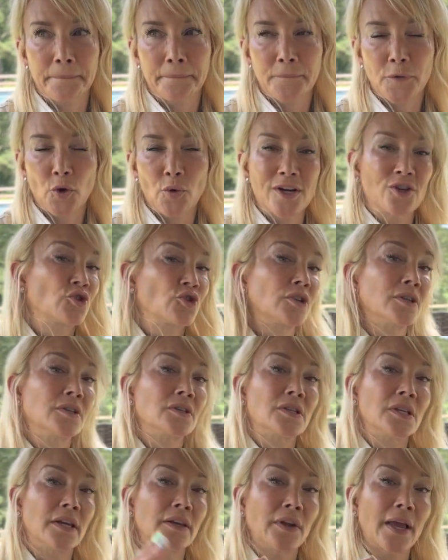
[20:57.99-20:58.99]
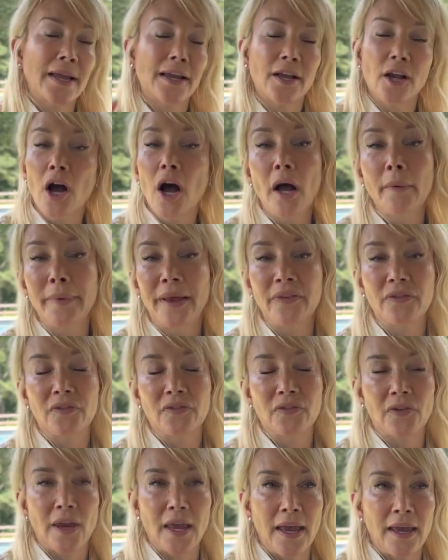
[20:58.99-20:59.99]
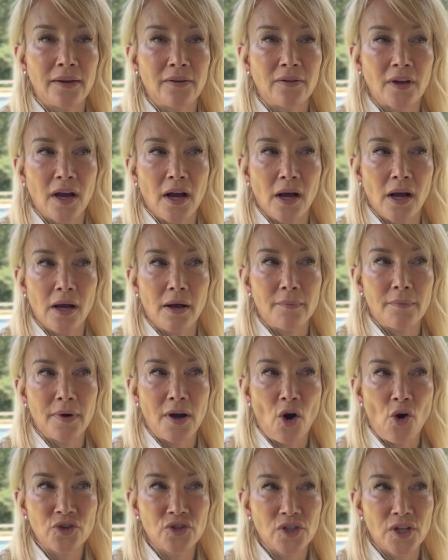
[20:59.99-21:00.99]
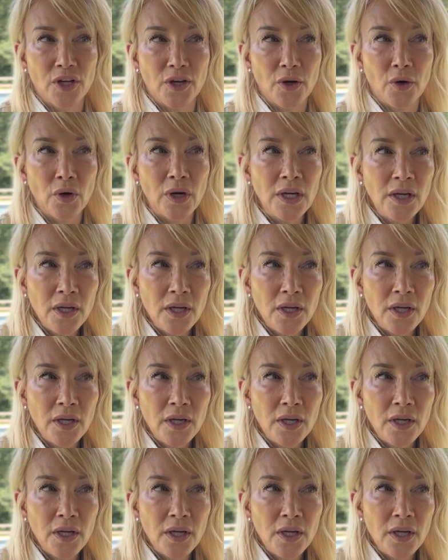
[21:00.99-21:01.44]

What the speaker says: questions in my comments, and also